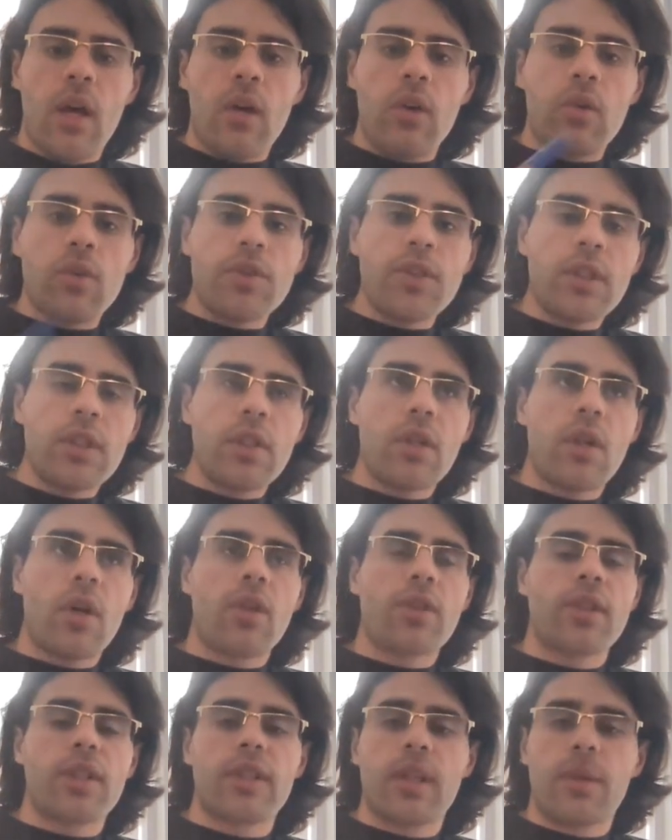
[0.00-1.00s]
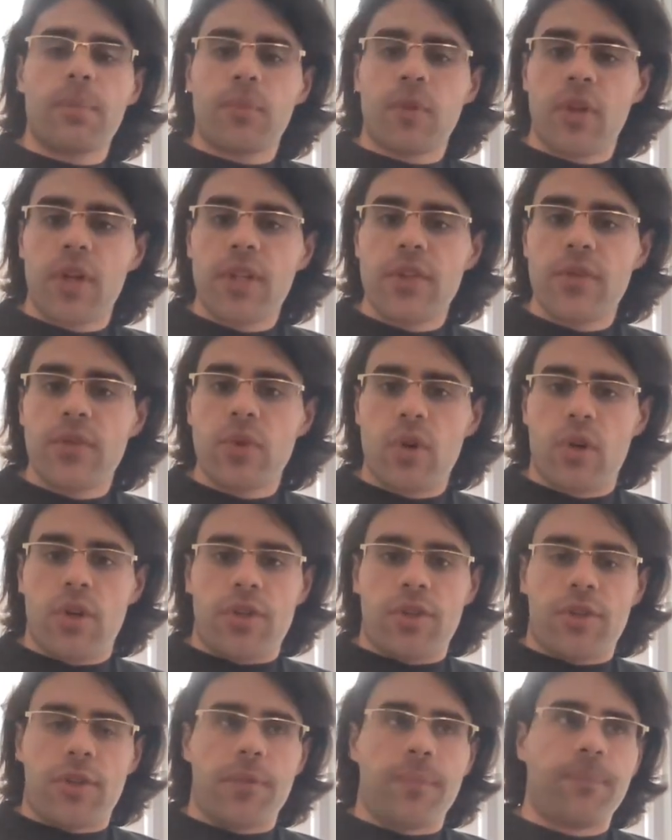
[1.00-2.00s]
Consider content upgrades
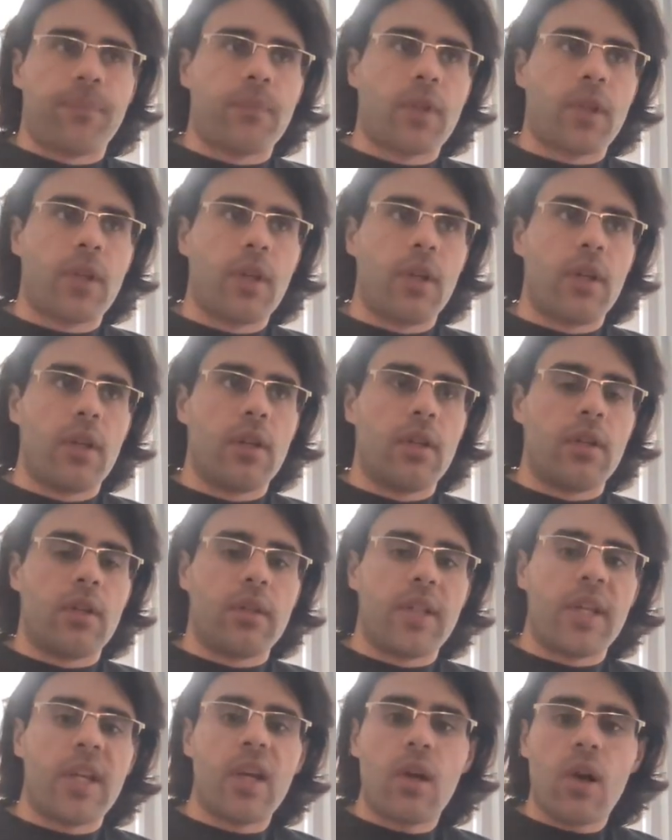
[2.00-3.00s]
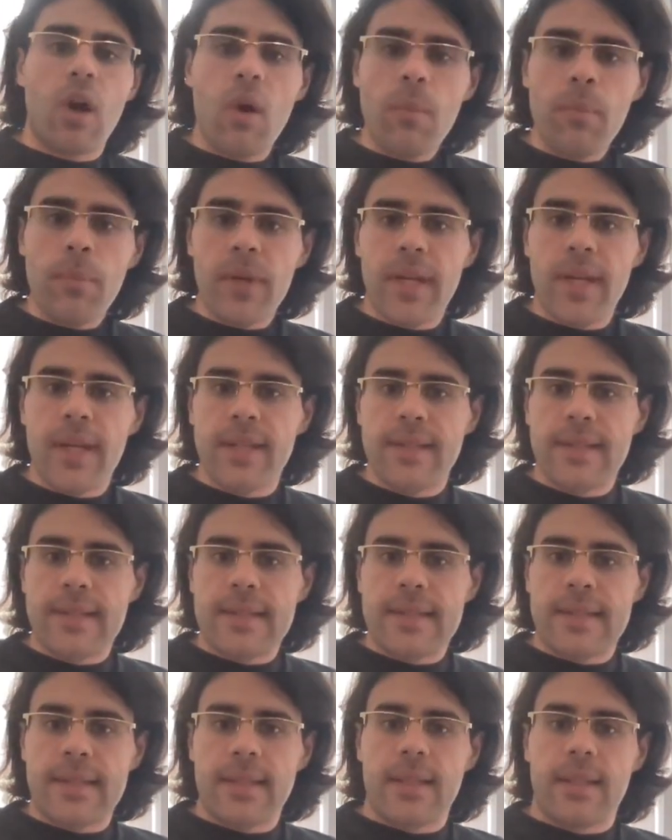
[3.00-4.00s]
first. The
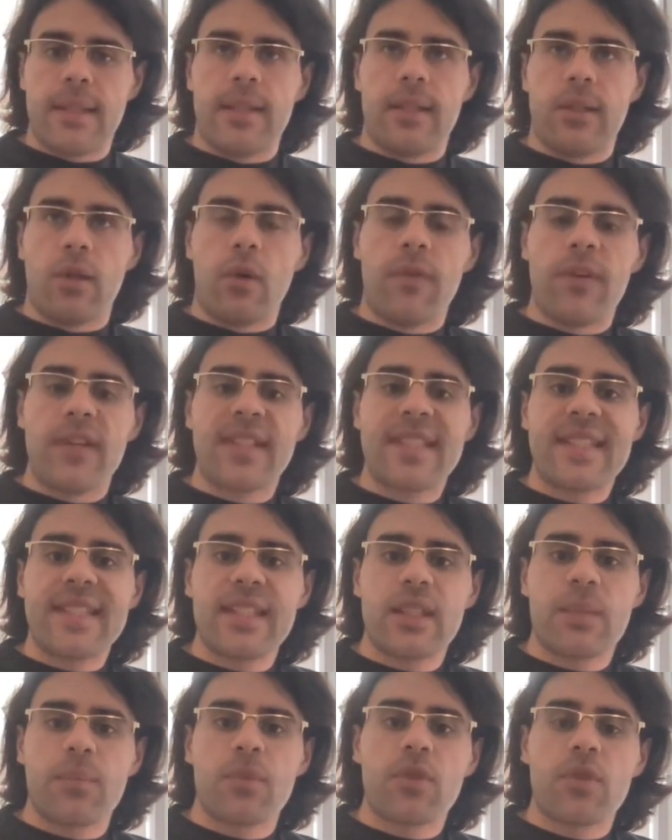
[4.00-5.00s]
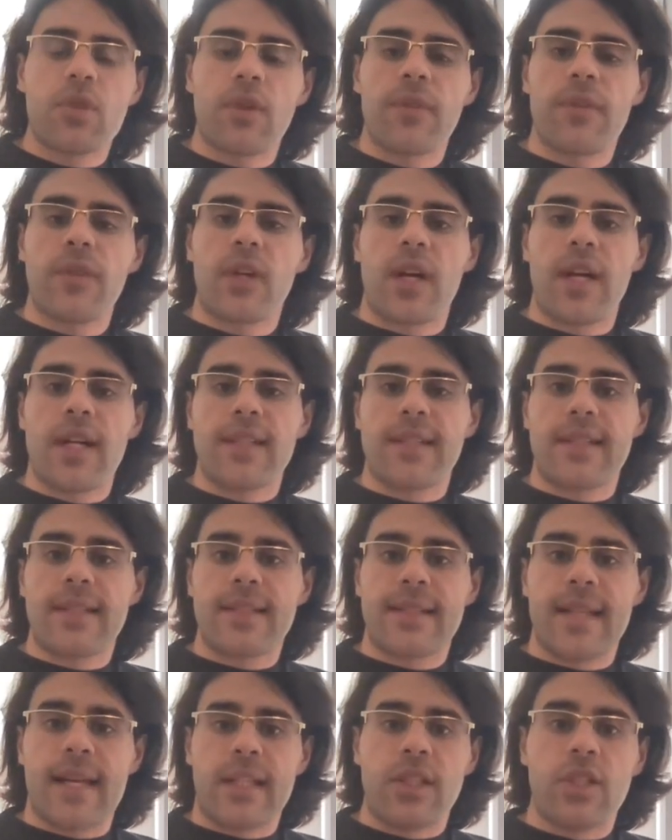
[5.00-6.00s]
components of a system software
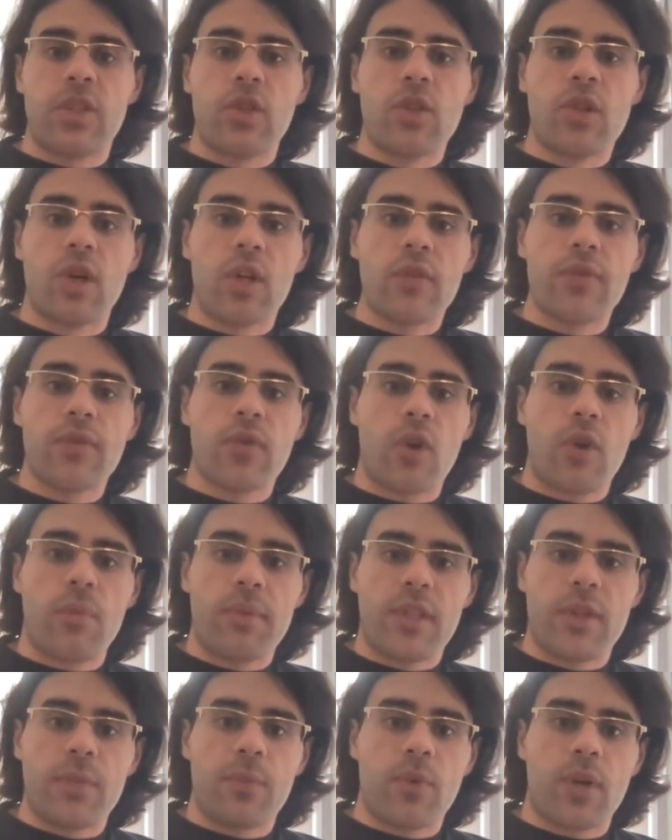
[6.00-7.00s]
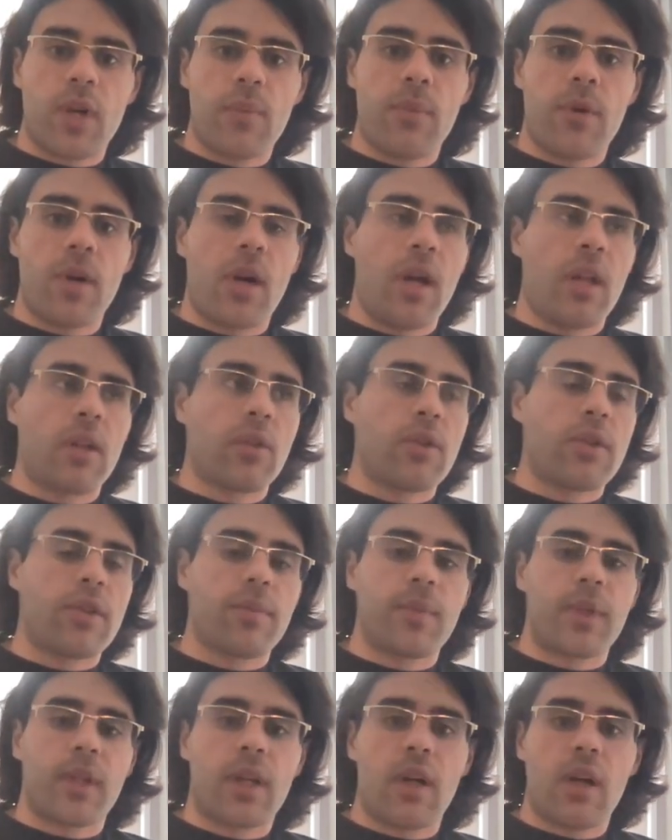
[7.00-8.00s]
assets that do not form its primary
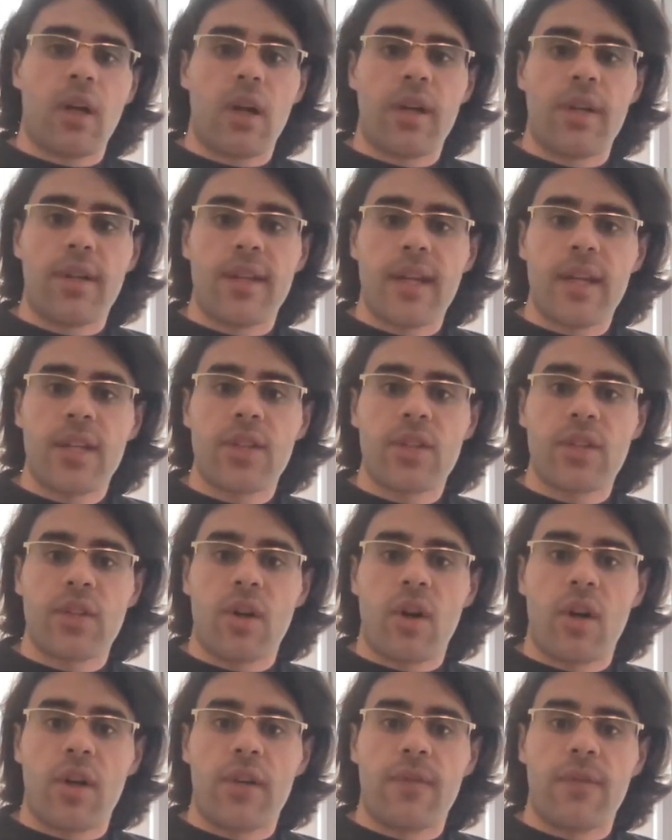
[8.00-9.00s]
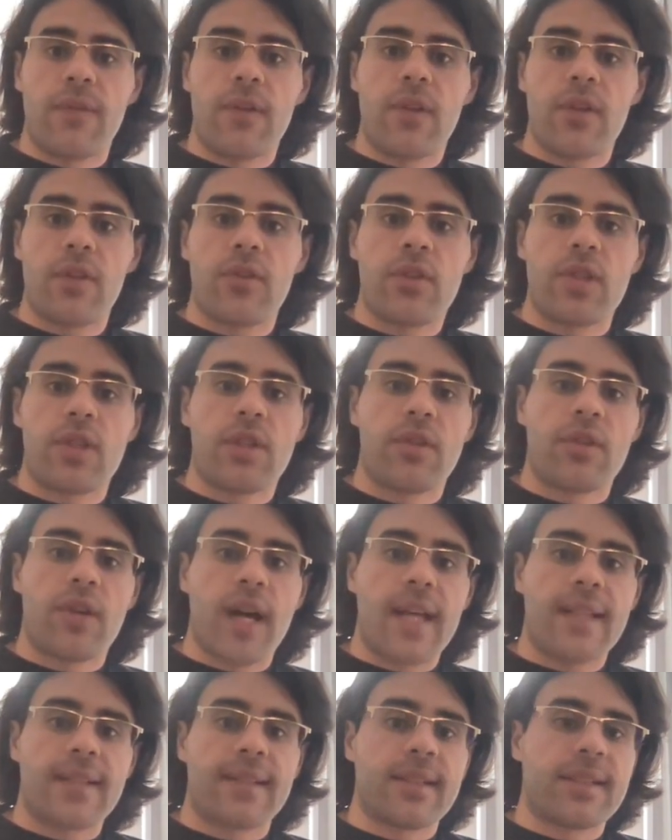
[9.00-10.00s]
algorithmic architecture are referred to here
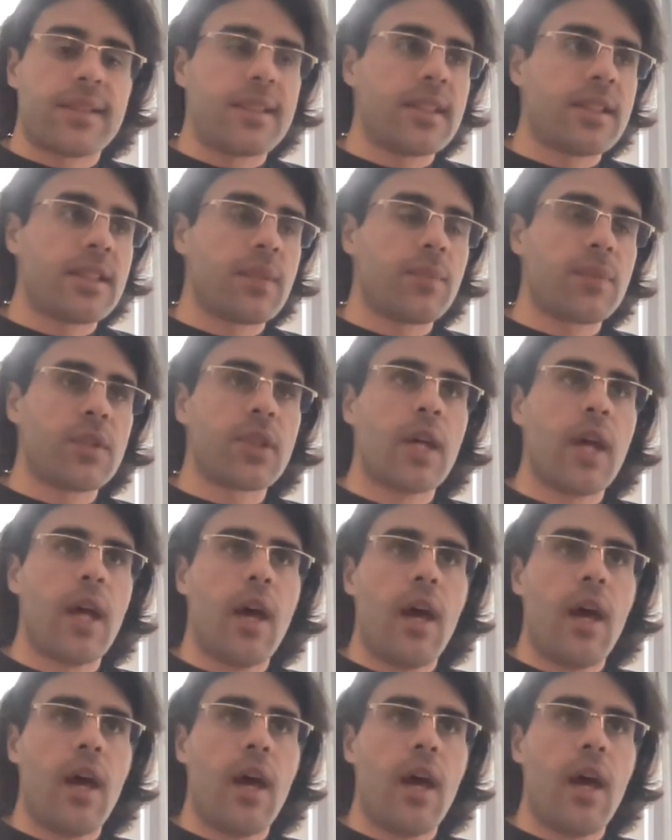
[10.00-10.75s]
as the system's